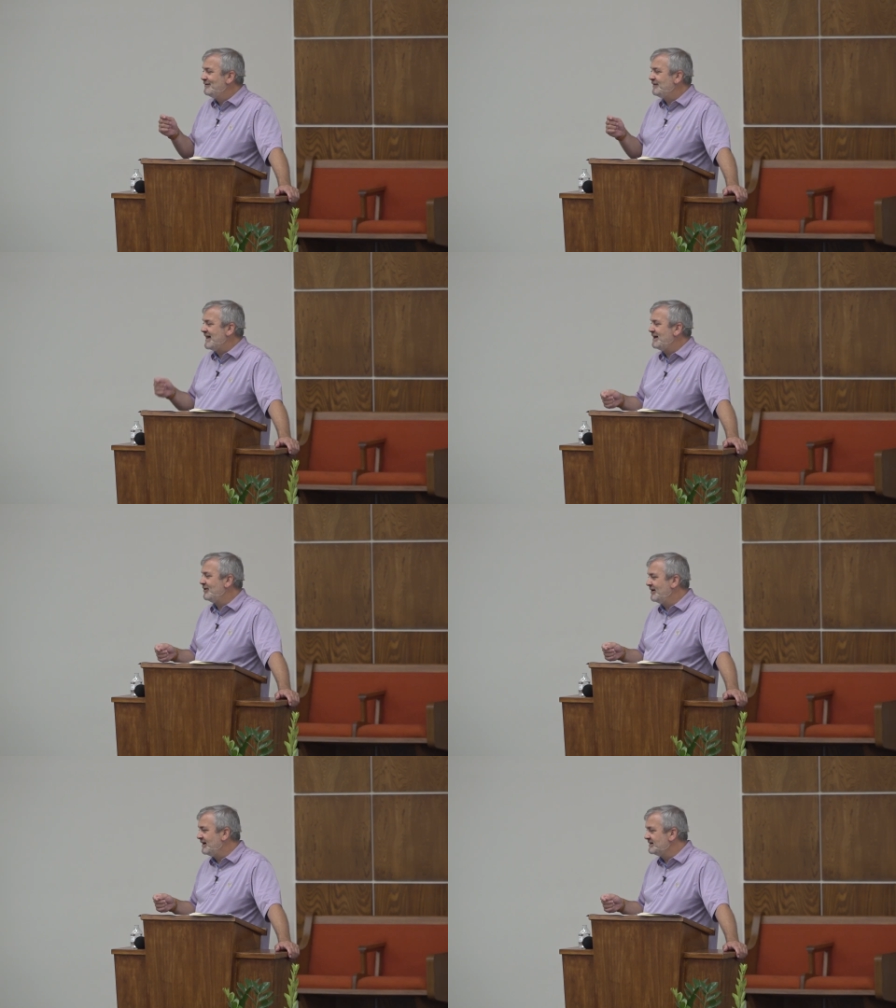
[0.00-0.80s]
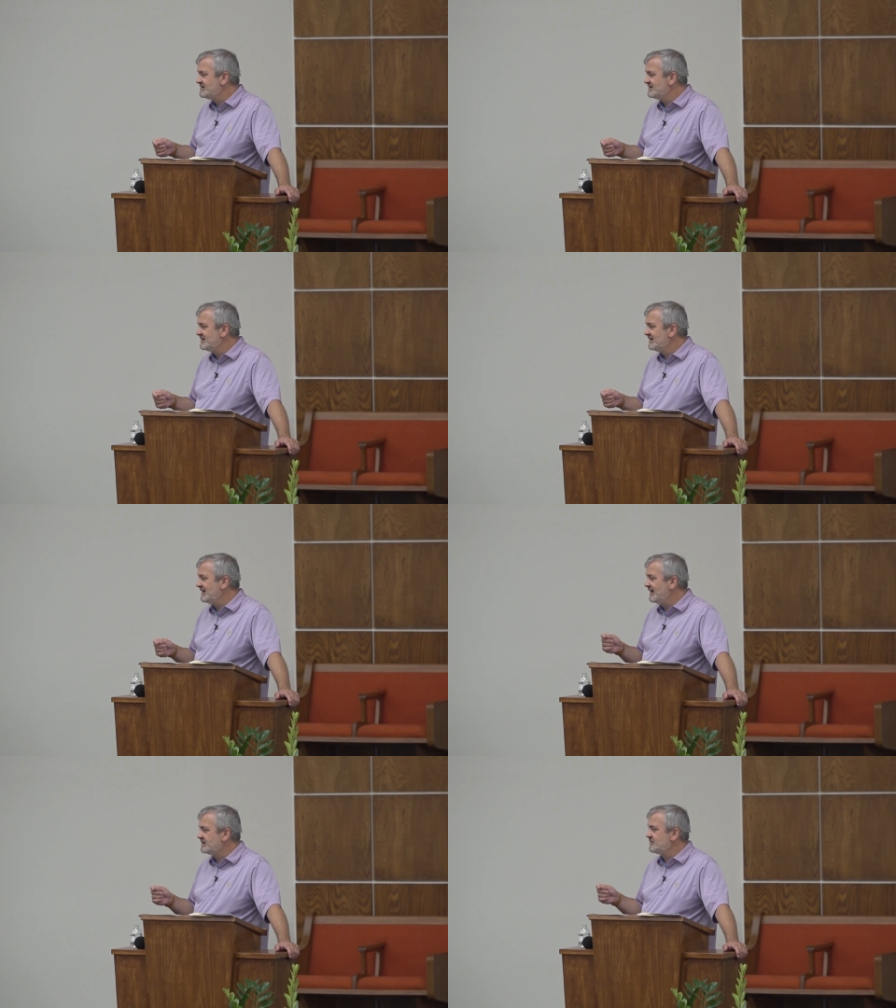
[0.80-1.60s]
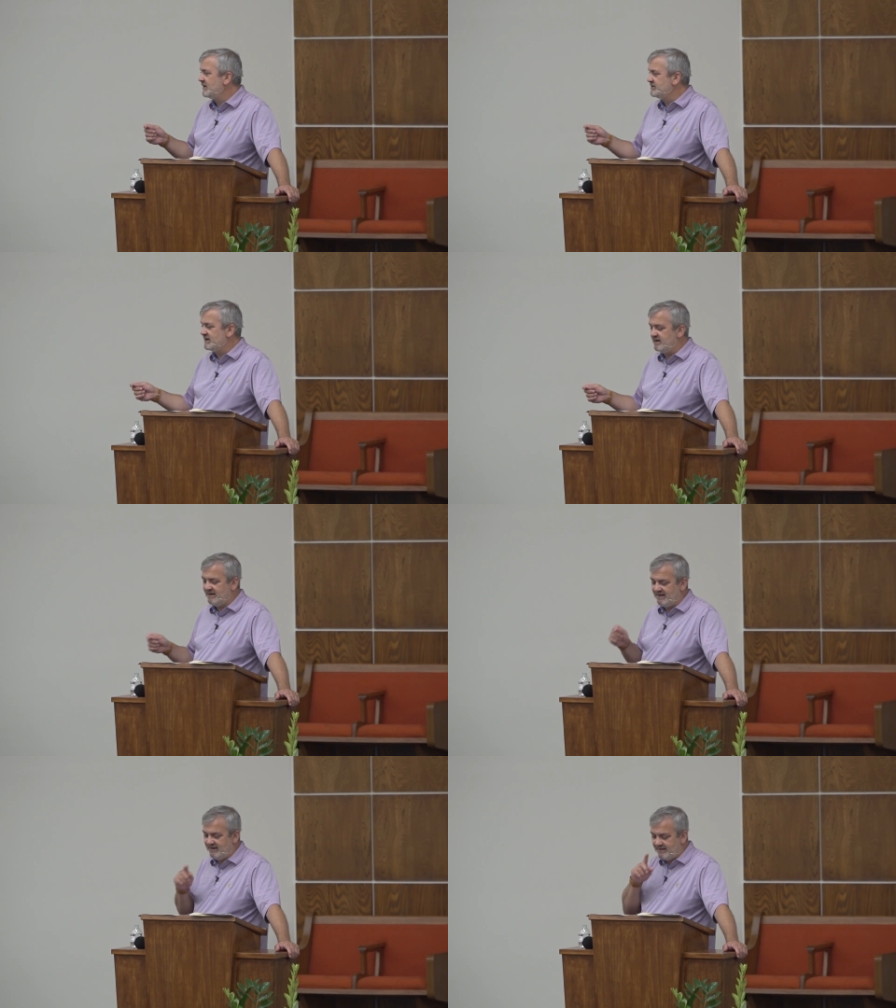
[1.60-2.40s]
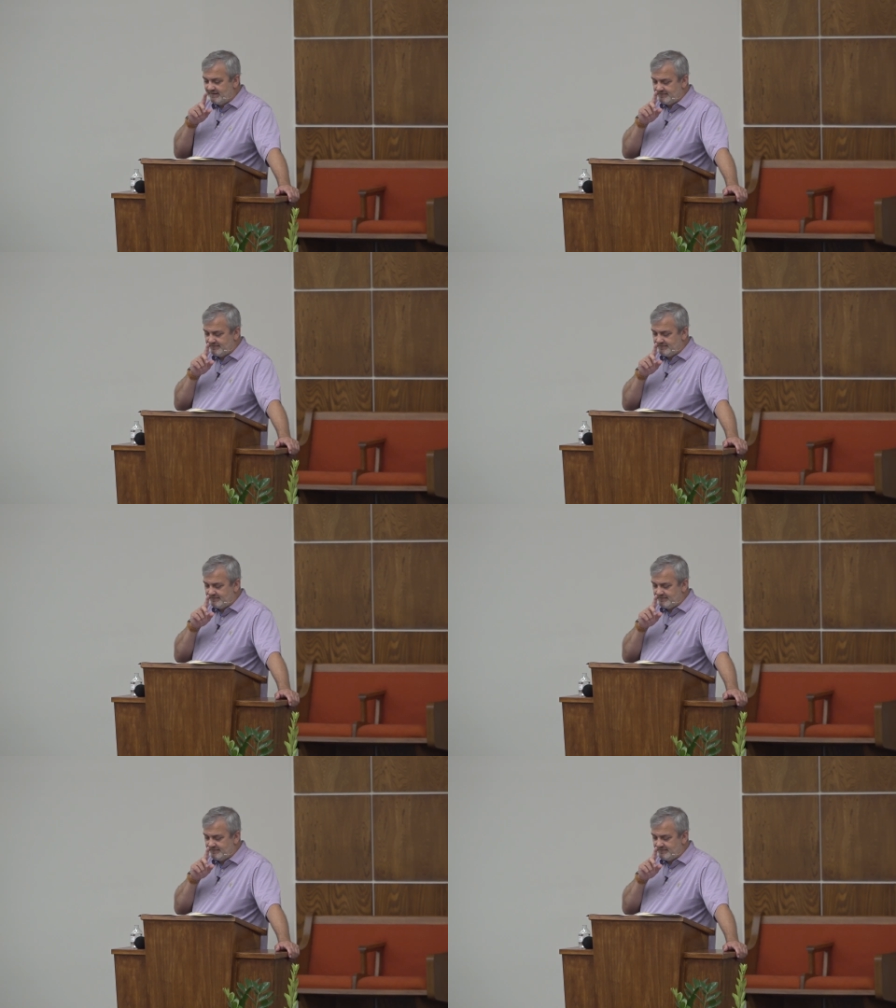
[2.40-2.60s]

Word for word: flatter us, they expose our need.